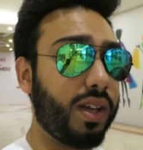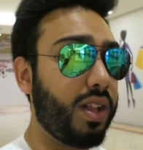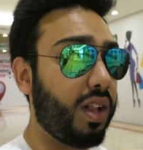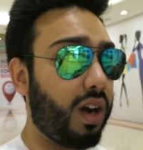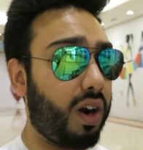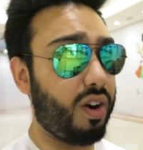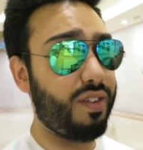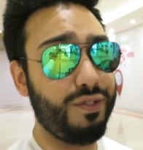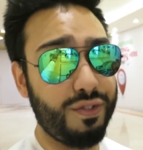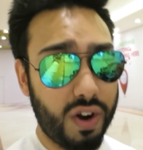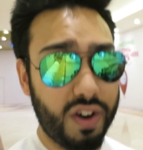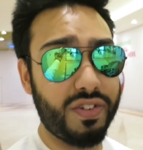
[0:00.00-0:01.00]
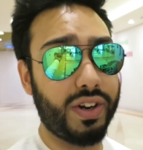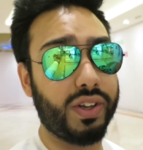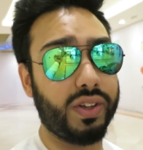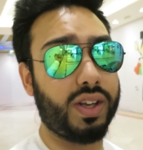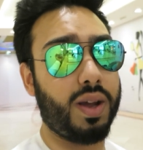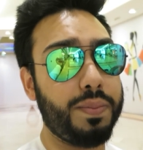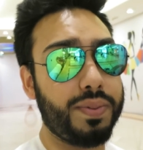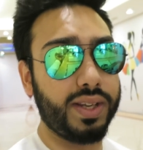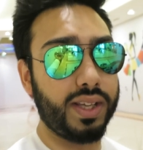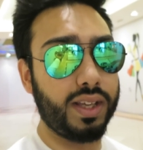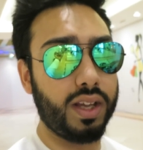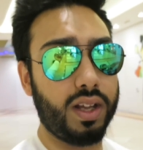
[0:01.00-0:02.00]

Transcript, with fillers: are a very, very good company.